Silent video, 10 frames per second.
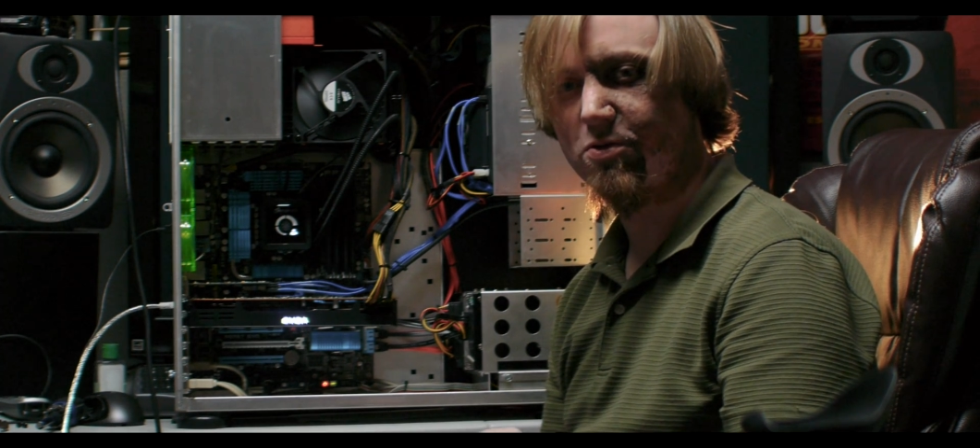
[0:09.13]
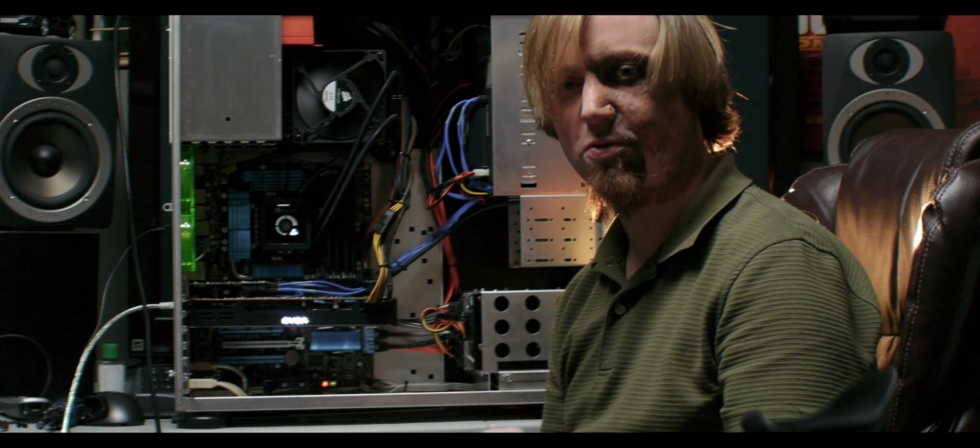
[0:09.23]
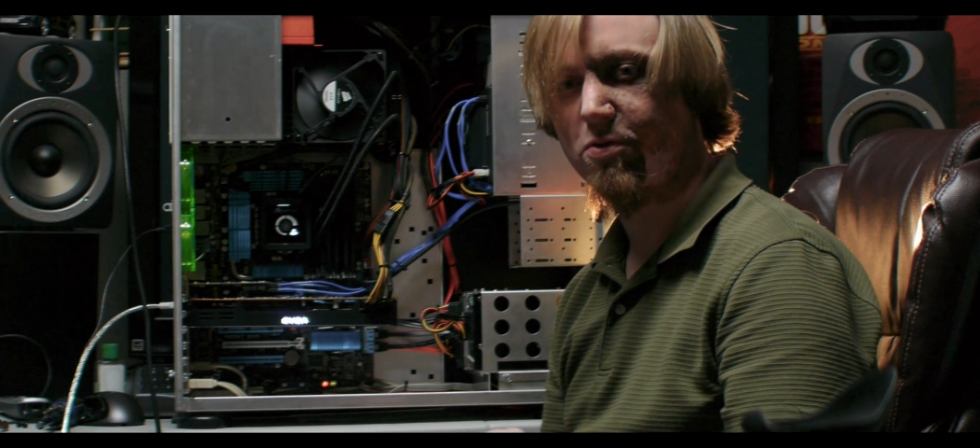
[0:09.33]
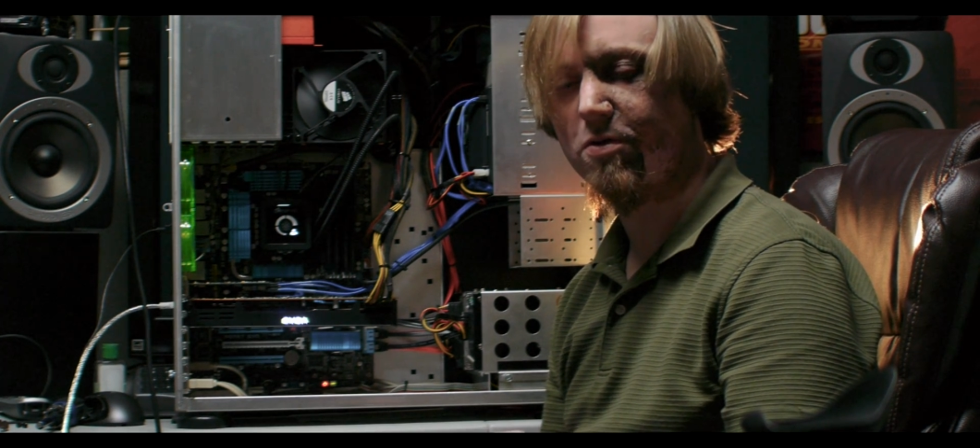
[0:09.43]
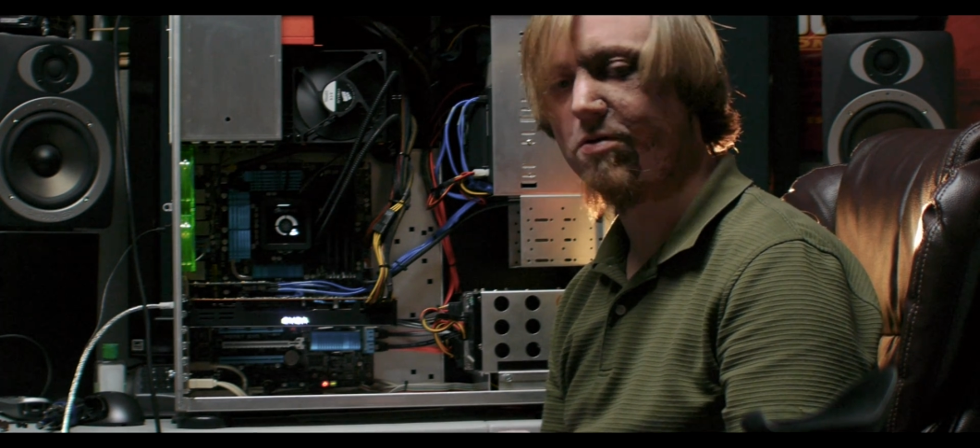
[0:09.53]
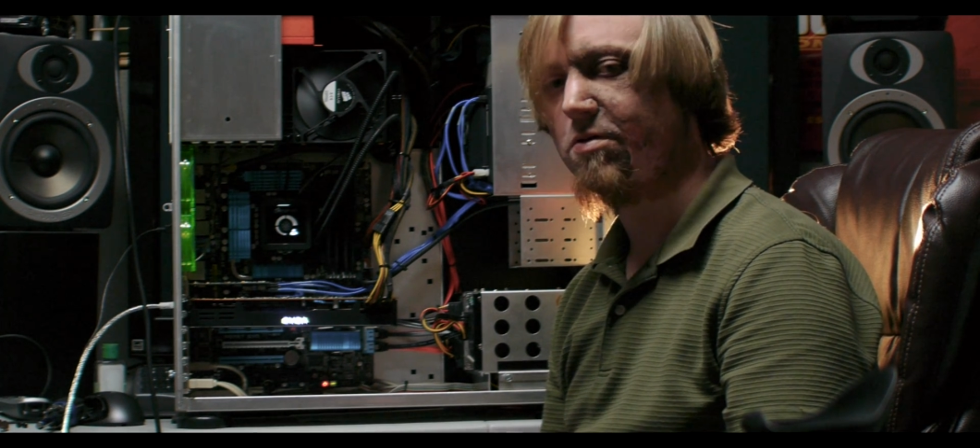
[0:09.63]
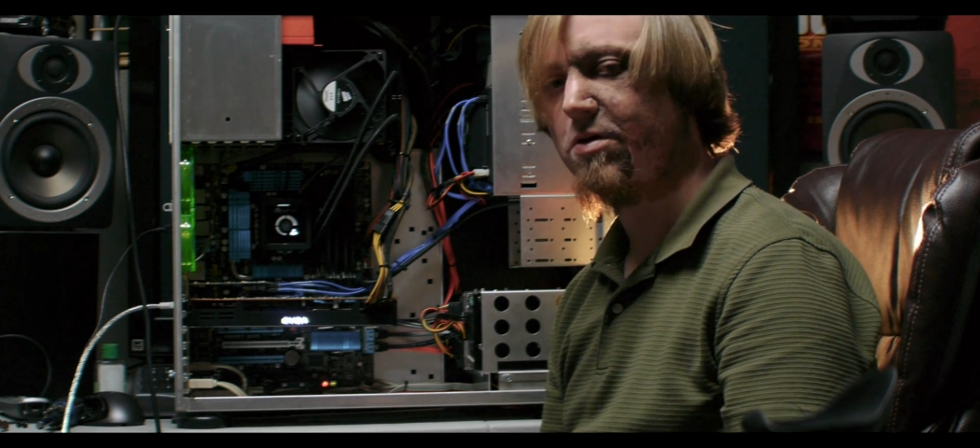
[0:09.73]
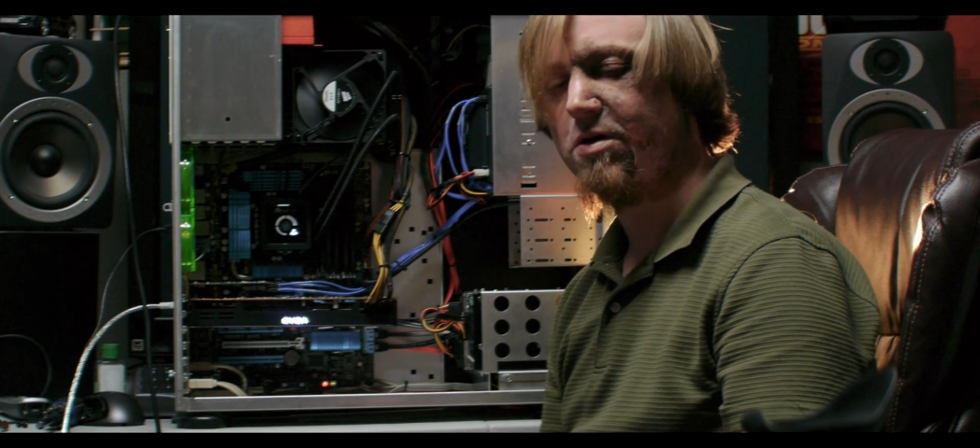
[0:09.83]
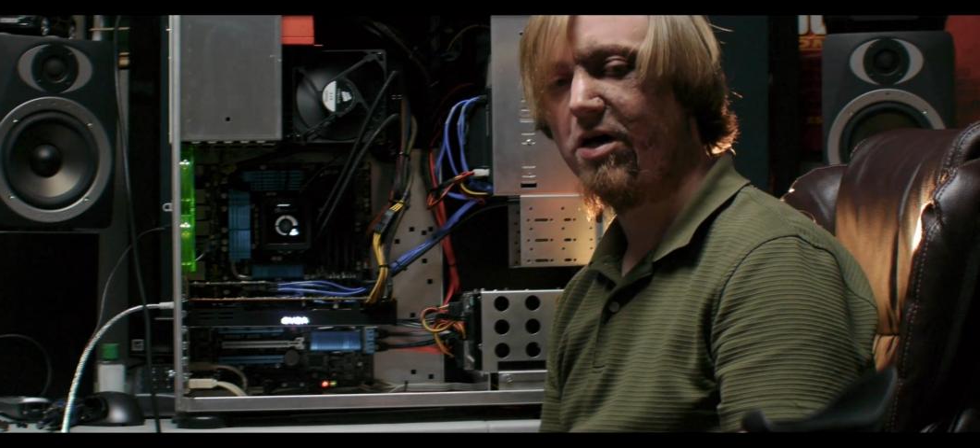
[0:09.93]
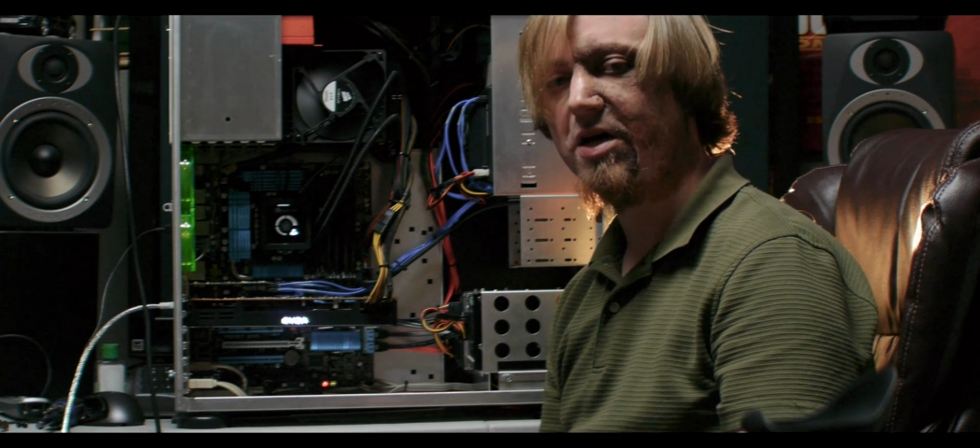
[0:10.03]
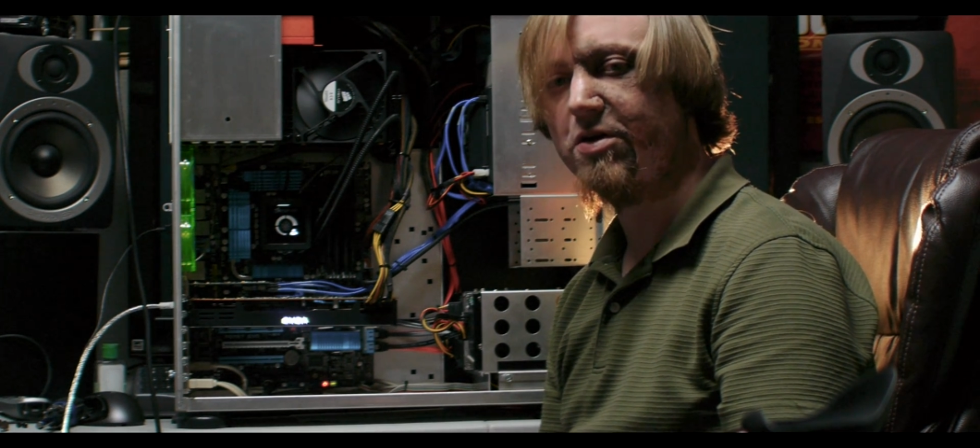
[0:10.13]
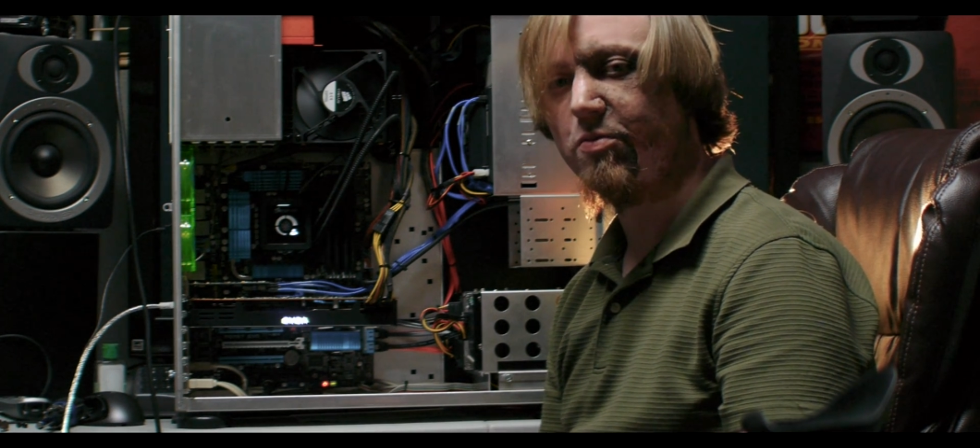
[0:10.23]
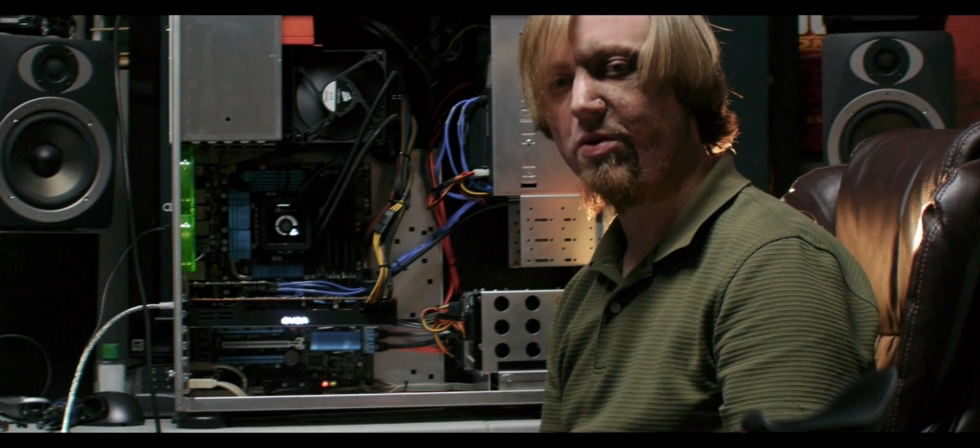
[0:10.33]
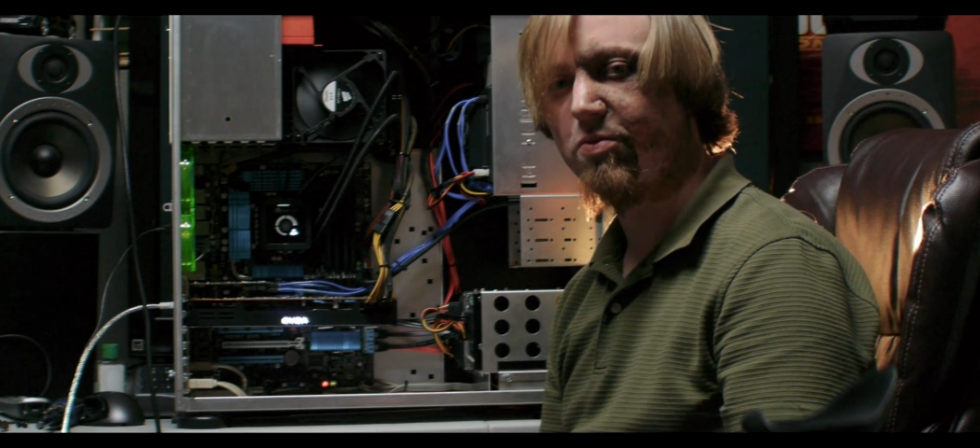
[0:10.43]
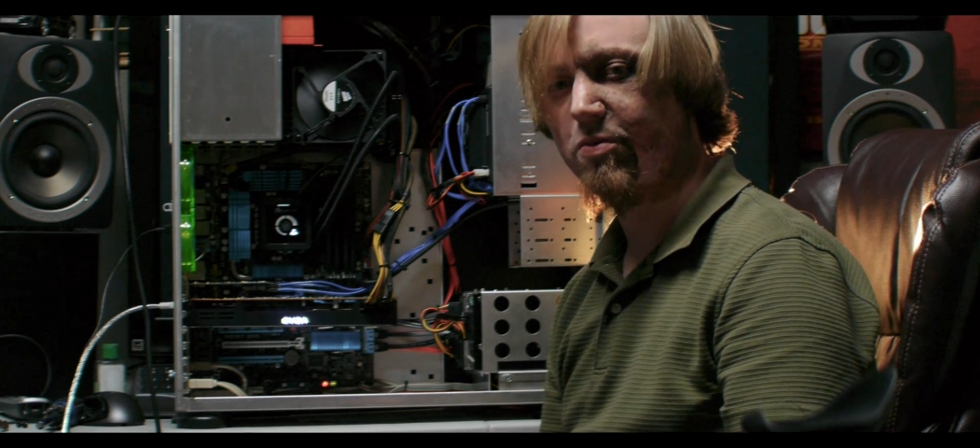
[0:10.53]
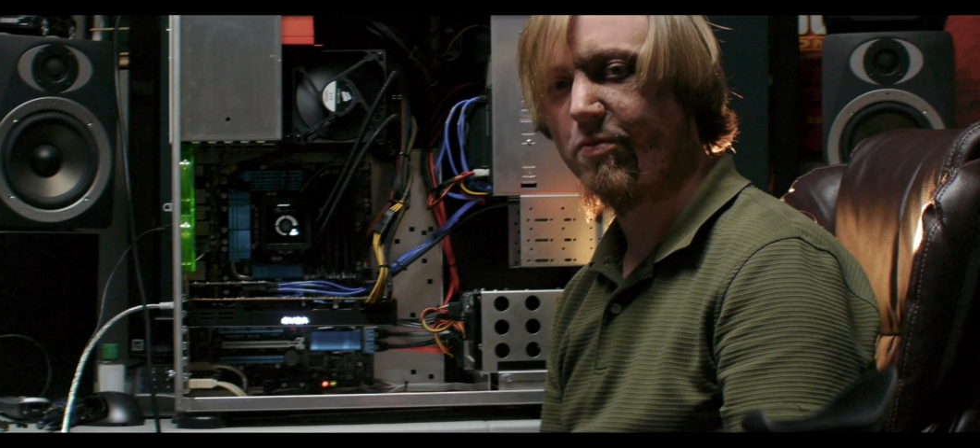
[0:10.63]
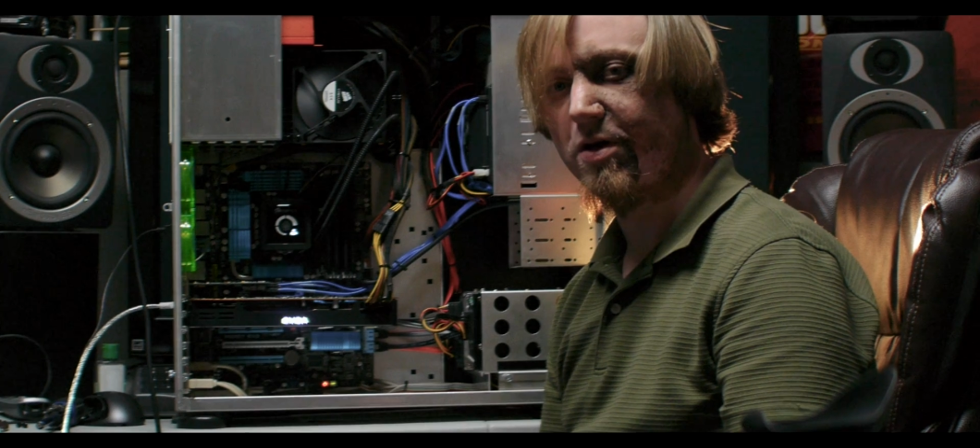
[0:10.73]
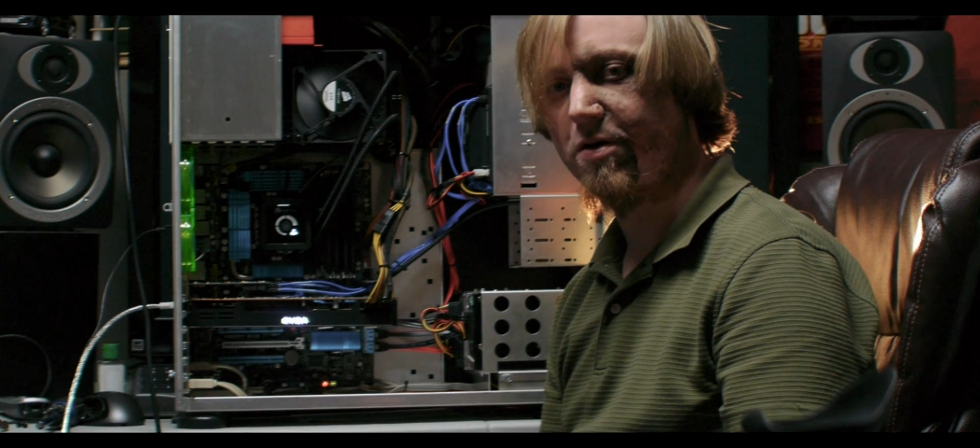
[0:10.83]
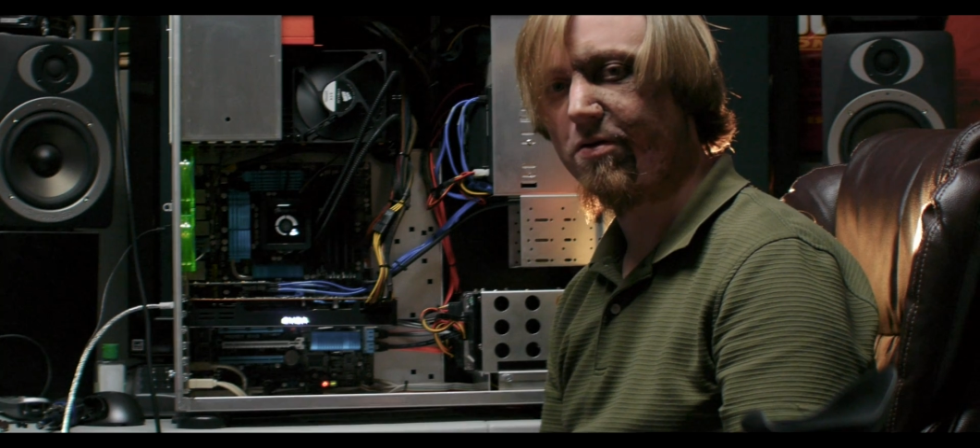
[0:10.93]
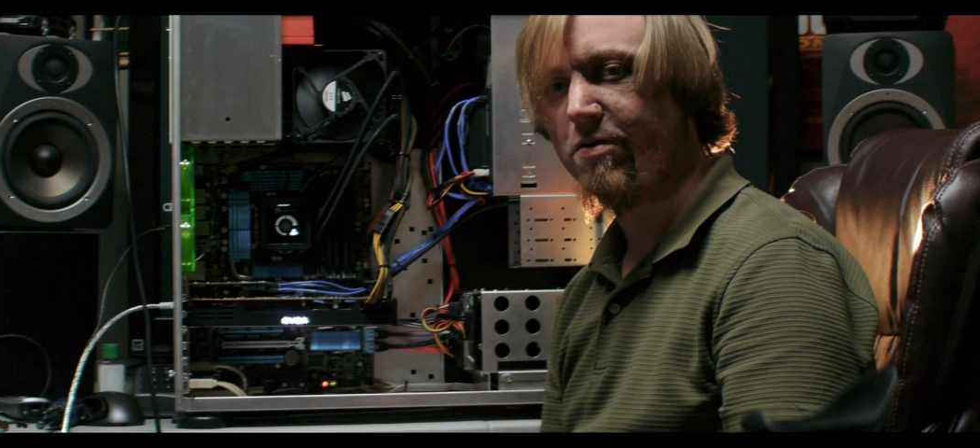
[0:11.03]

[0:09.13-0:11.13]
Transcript: or Adobe Premiere.